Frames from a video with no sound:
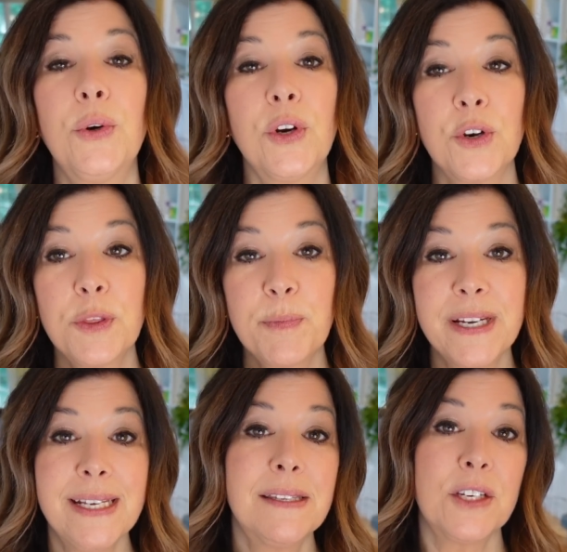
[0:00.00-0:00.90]
to
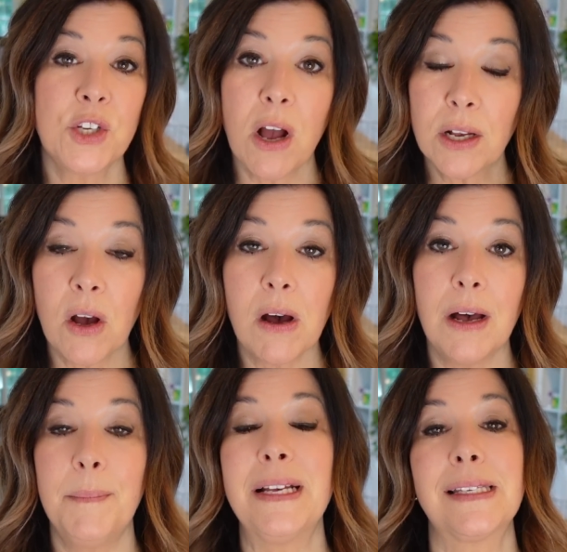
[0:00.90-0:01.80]

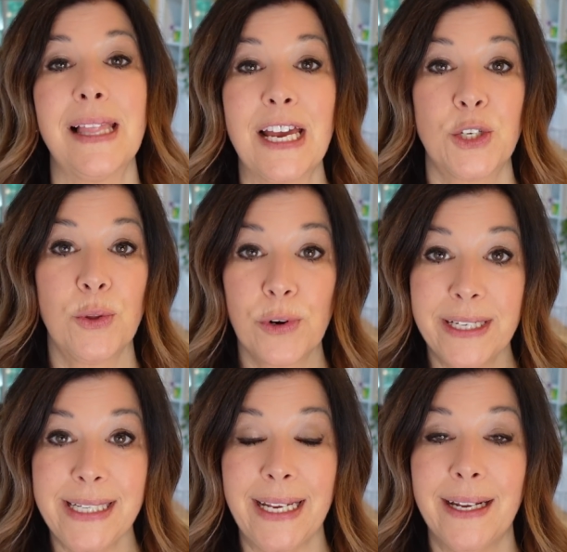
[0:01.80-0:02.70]
earthbreeze.com slash Laura
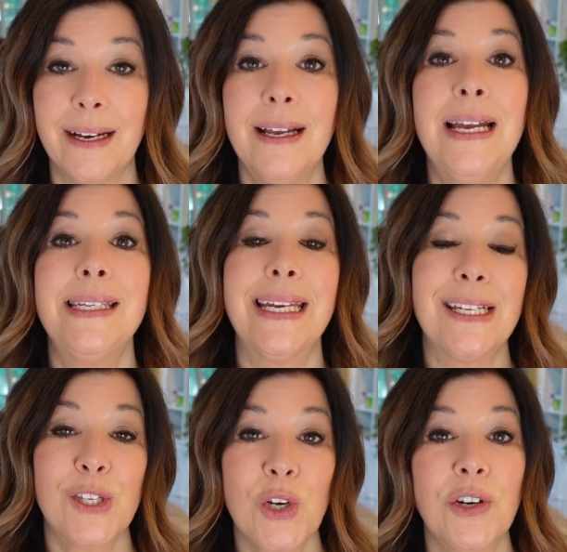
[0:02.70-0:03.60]
Lori Tata to
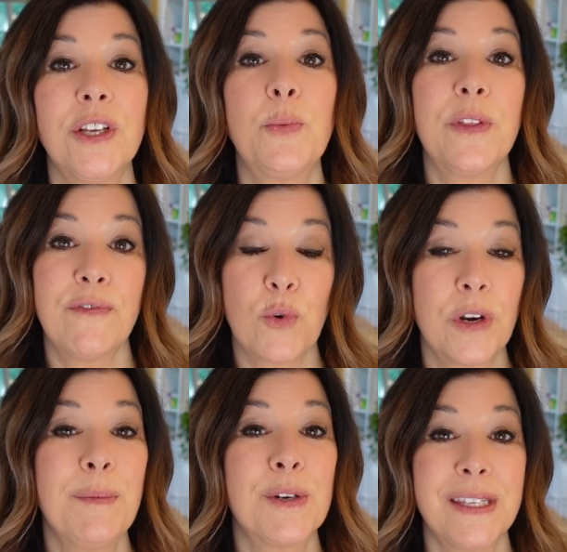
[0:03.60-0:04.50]
get started with
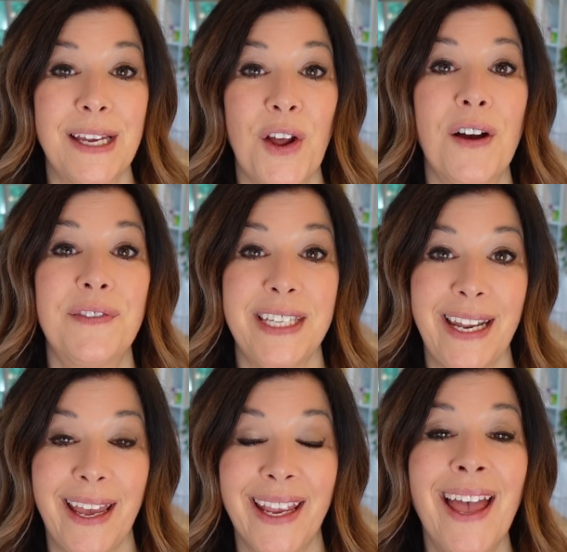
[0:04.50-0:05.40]
40% off
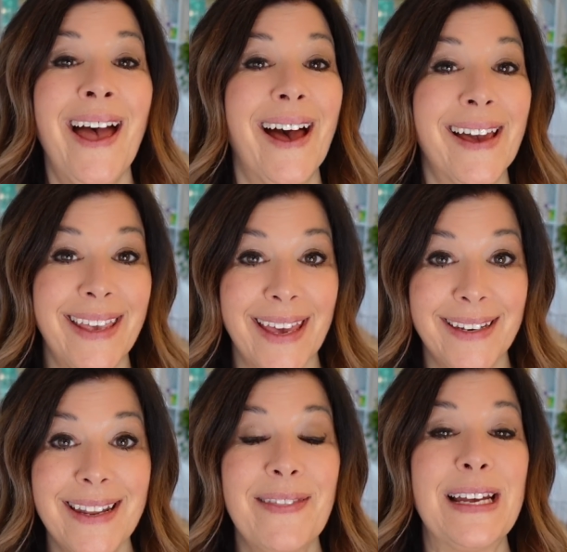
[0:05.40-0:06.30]
today.
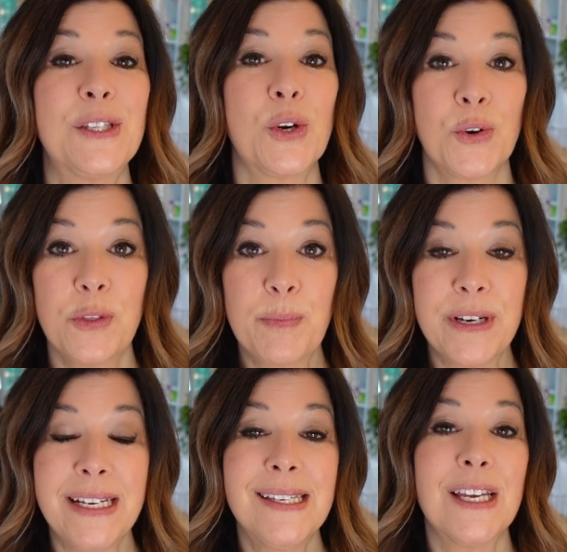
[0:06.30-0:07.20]
Again, that's
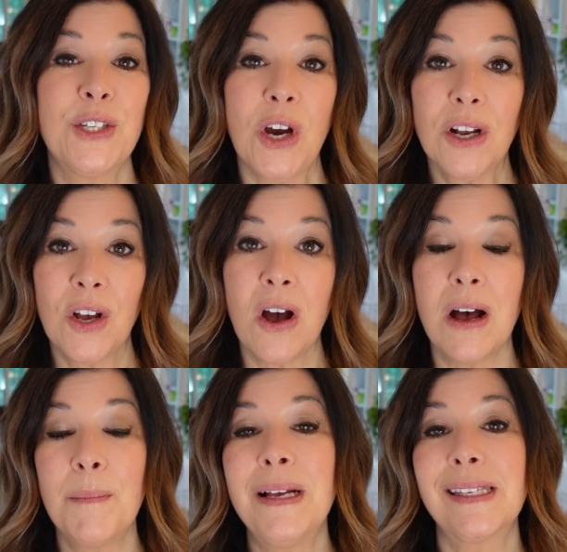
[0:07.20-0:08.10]

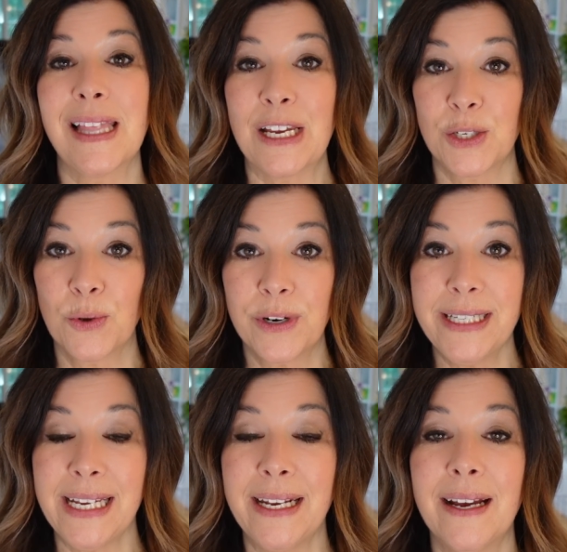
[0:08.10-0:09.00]
earthbreeze.com slash Lori
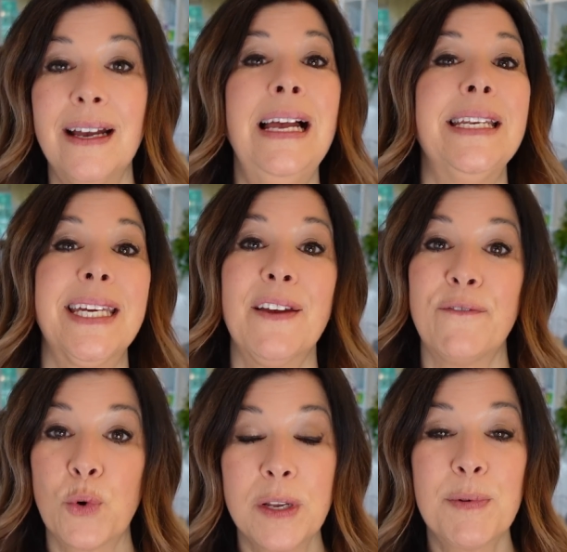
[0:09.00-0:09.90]
Tata to get
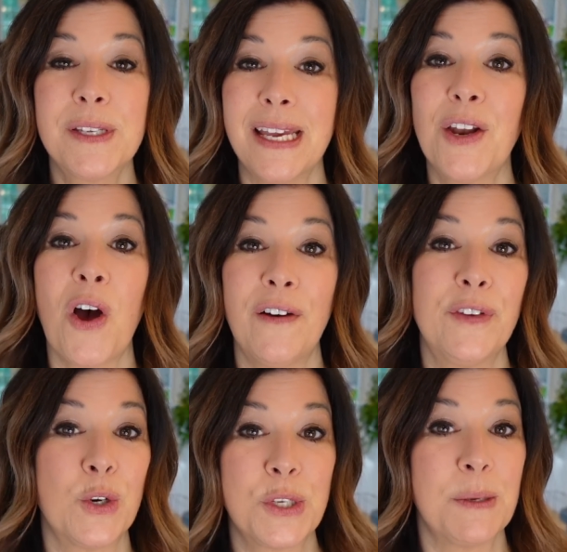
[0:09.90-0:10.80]
40% off
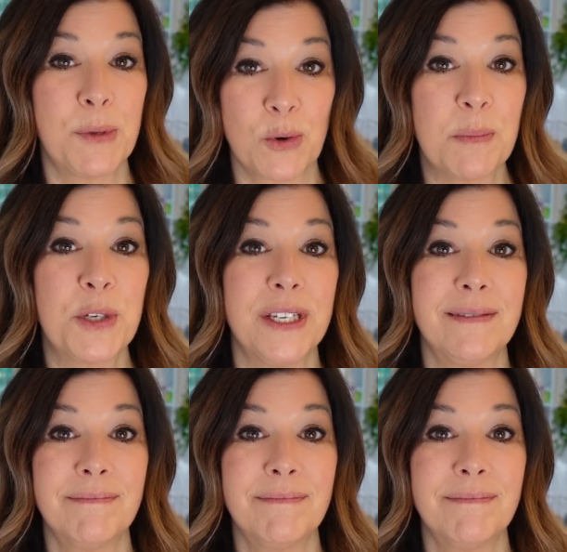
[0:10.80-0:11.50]
your subscription.